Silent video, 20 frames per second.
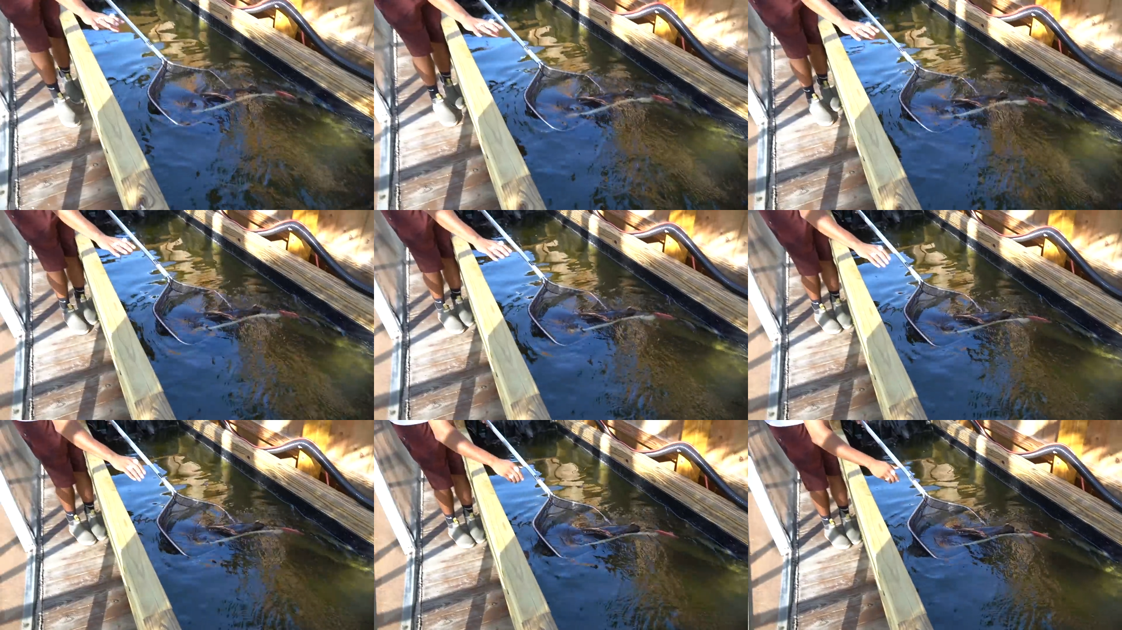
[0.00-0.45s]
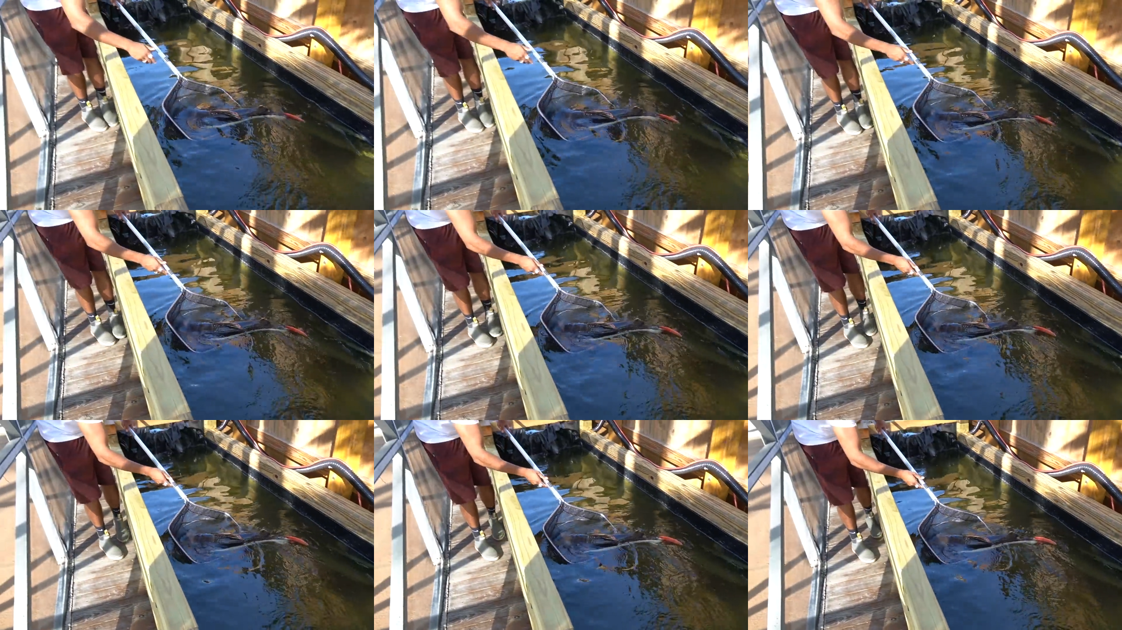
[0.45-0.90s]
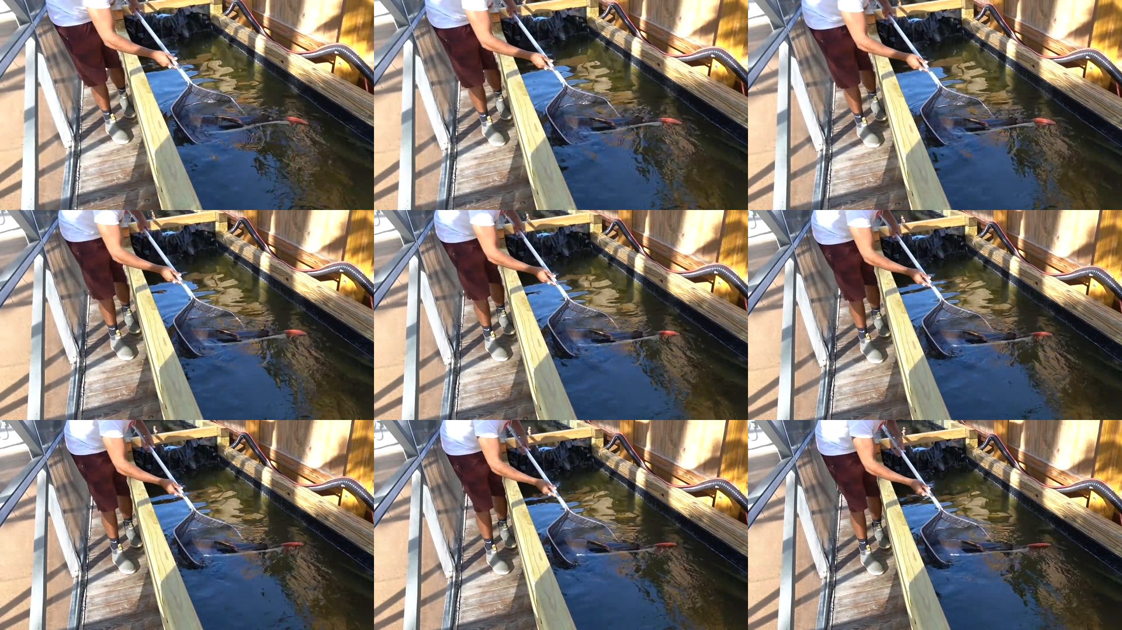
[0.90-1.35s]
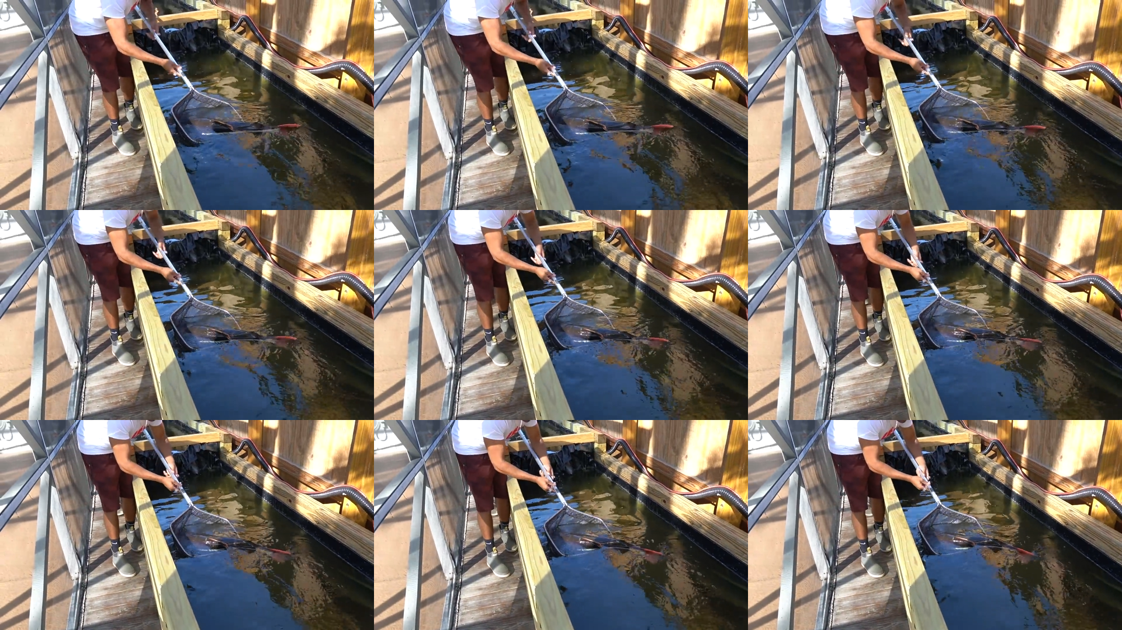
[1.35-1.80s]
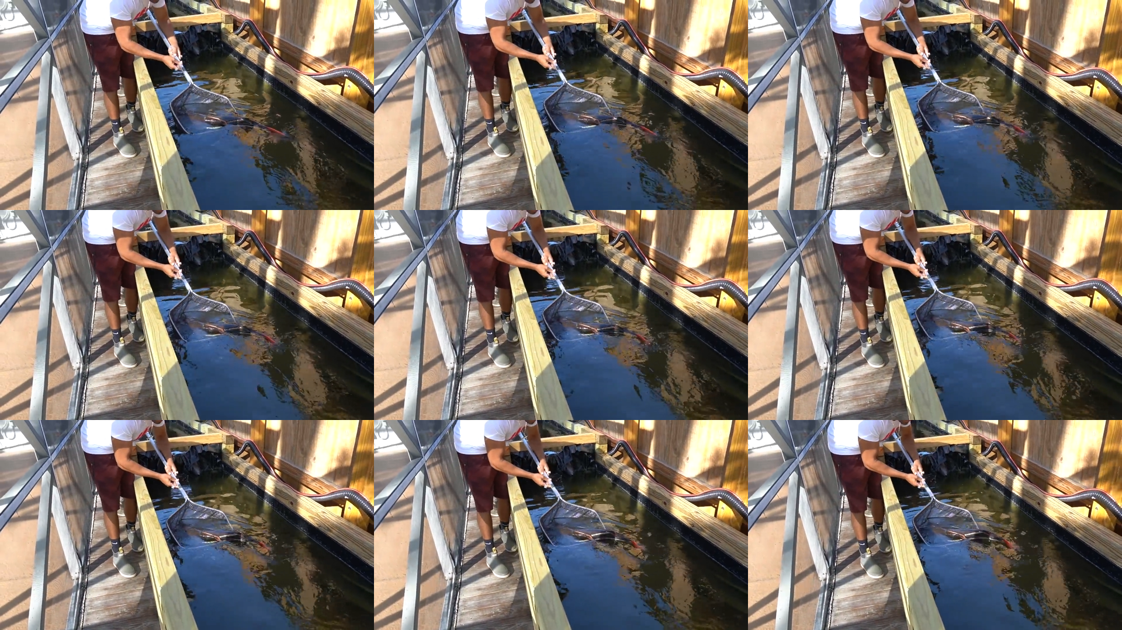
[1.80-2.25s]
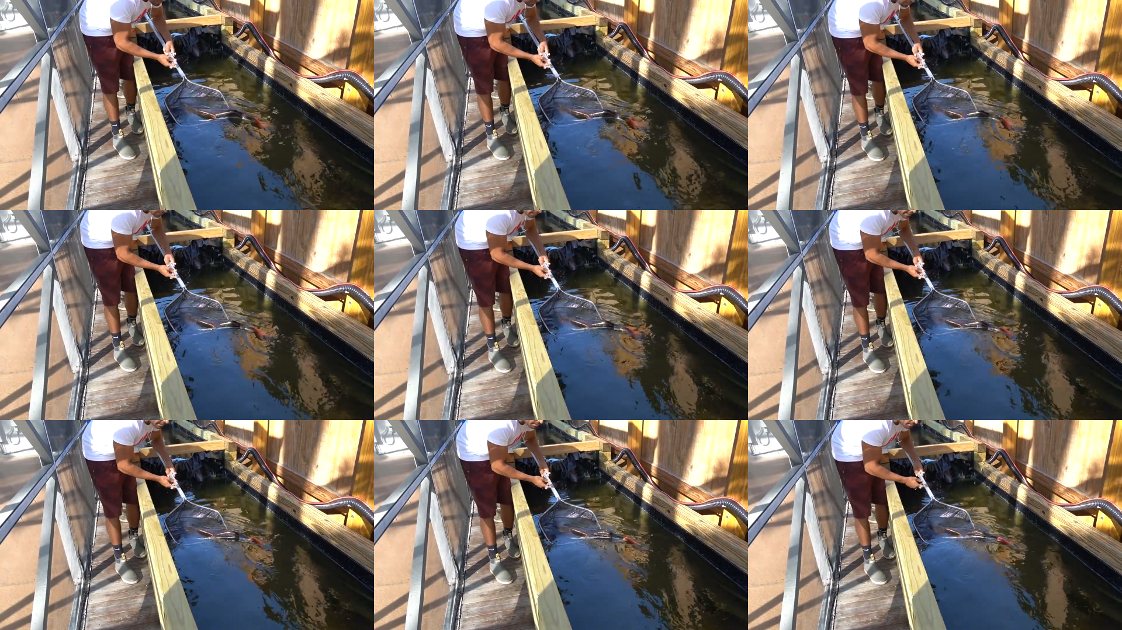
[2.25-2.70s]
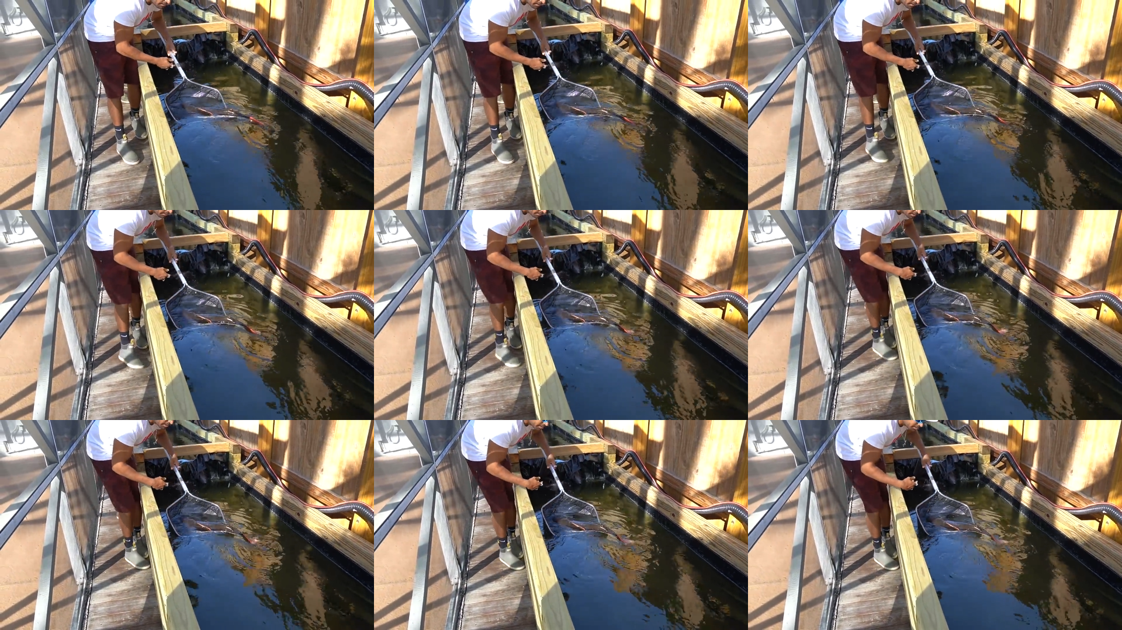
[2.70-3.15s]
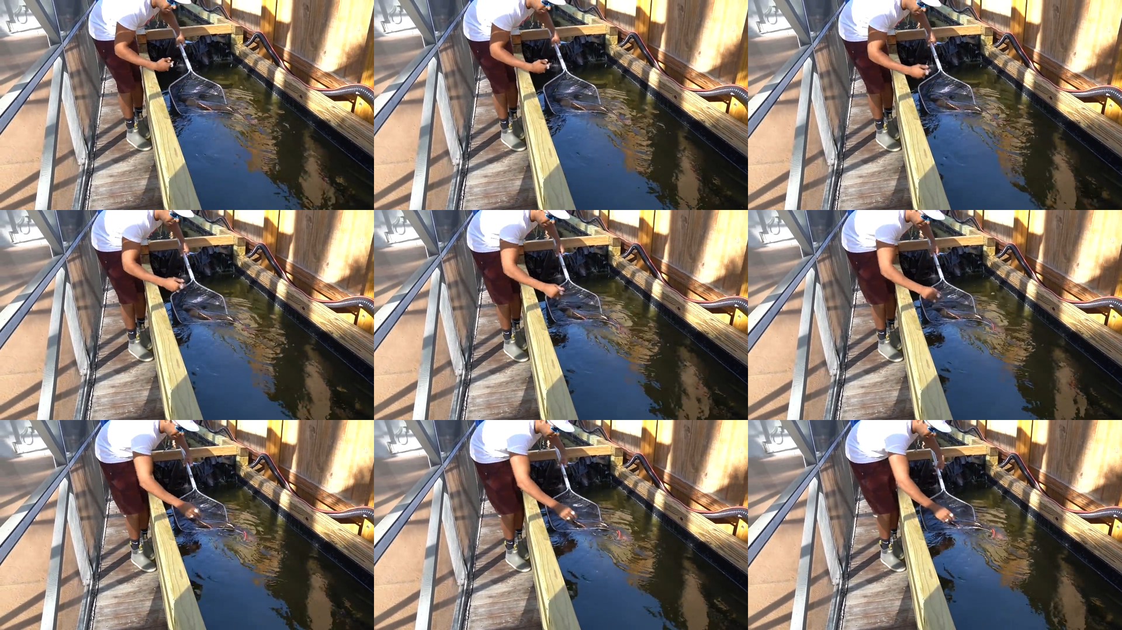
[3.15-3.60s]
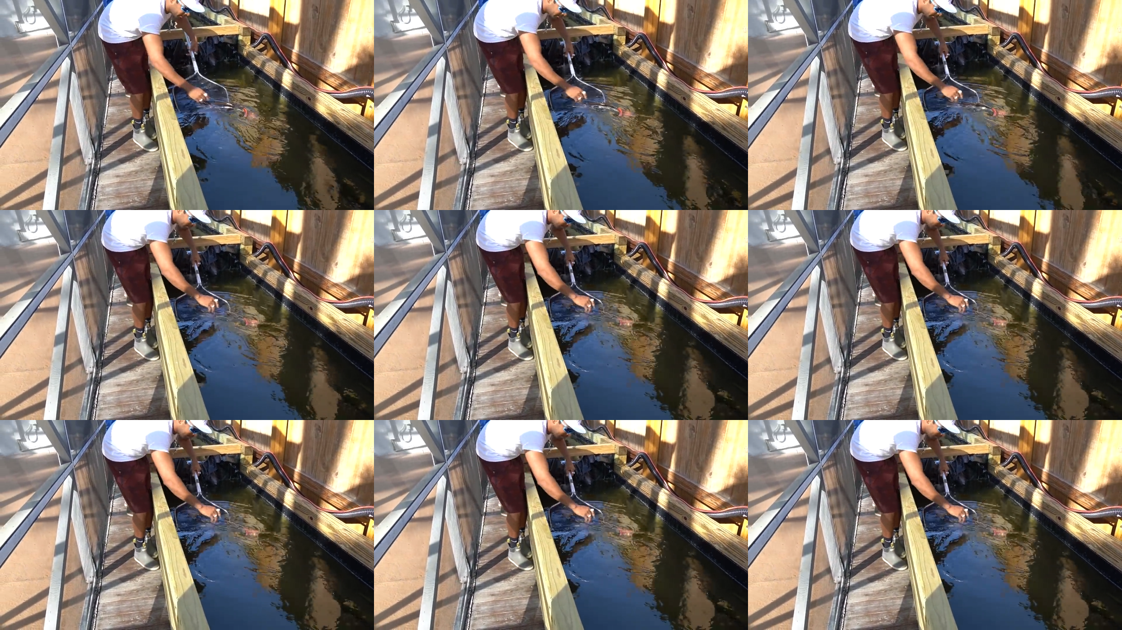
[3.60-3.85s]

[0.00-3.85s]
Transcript: (no speaker visible)